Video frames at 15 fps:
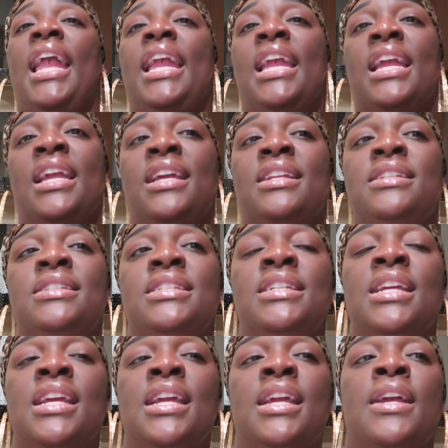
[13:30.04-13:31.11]
And
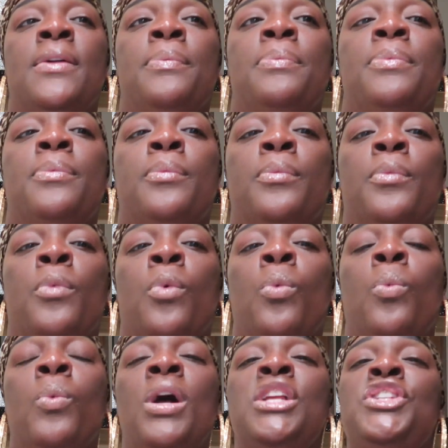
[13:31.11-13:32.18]

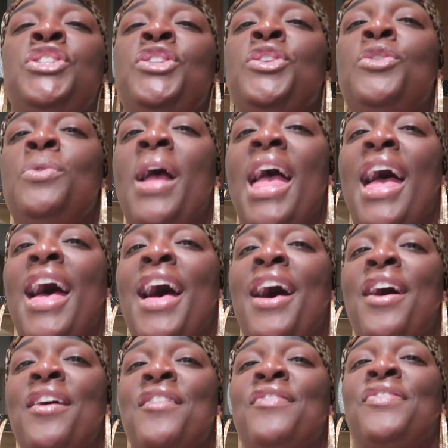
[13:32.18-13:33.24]
once you
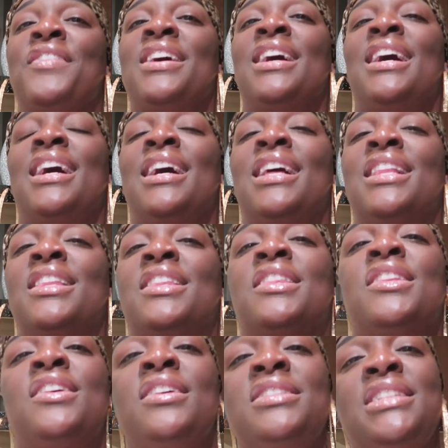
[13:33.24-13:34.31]
have
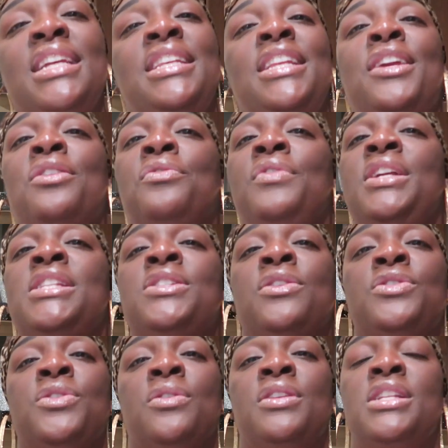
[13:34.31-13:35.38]
looked and did
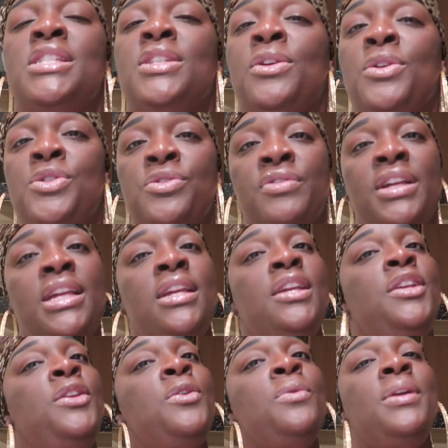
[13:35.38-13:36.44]
research on the
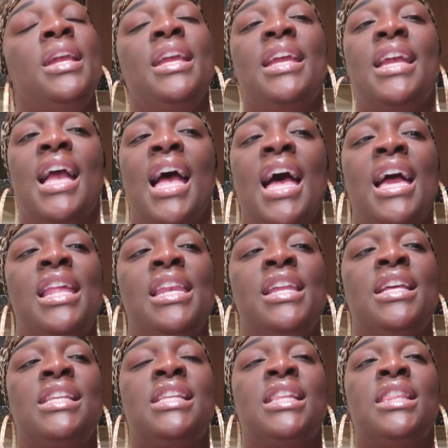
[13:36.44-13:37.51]
surgery, you can kind
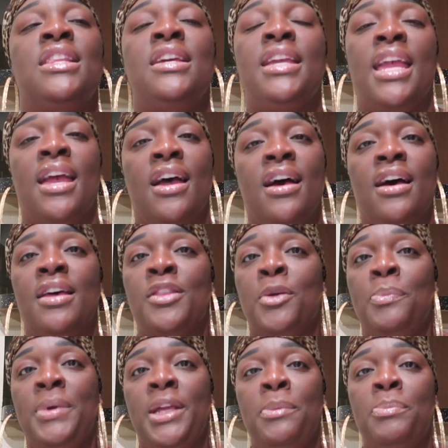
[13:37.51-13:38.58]
of look at
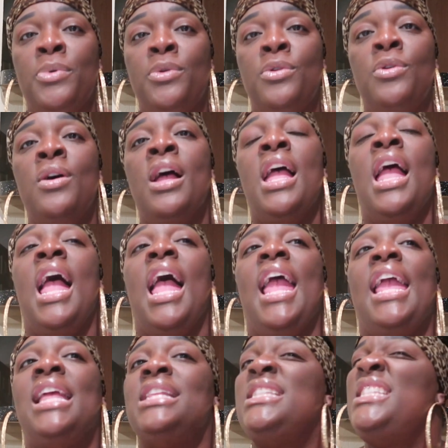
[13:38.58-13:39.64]
other people
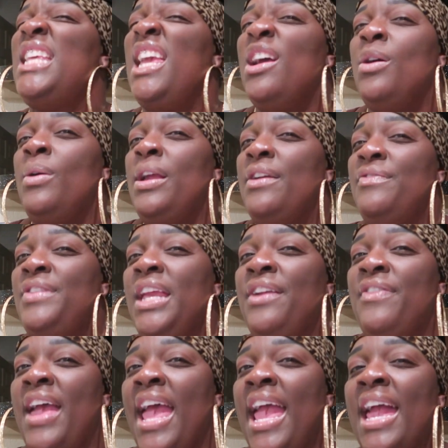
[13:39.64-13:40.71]
and tell if
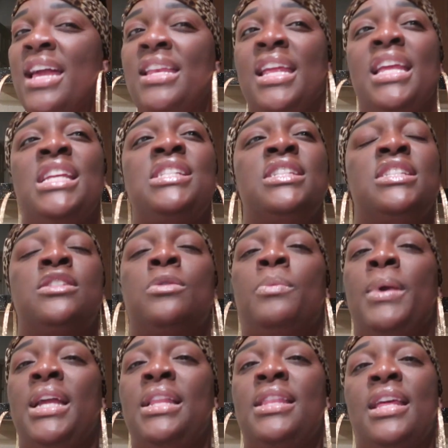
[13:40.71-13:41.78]
they've had it. It's just the
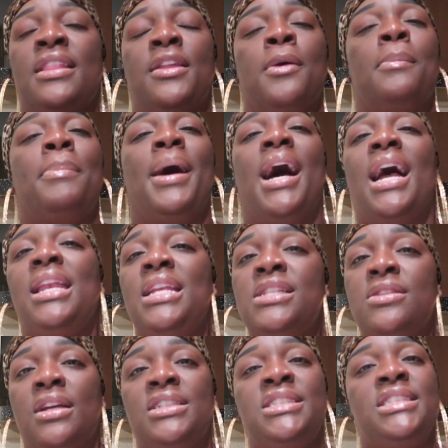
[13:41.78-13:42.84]
way that their
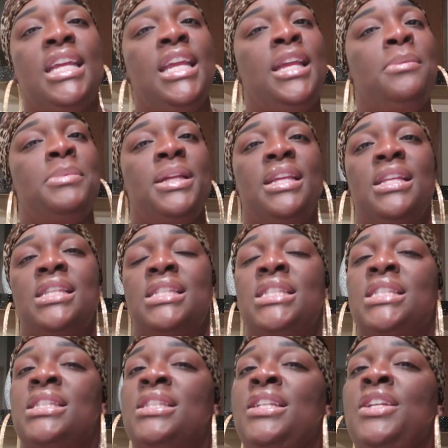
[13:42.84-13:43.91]
bodies are shaped. It's,
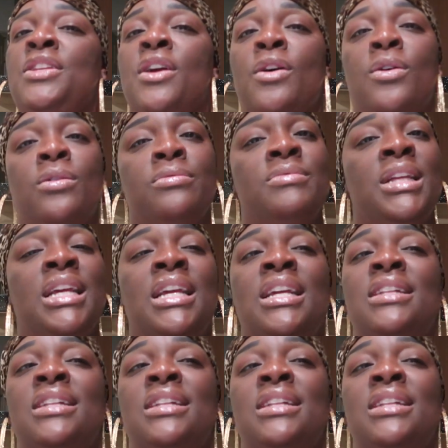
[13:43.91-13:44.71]
you know,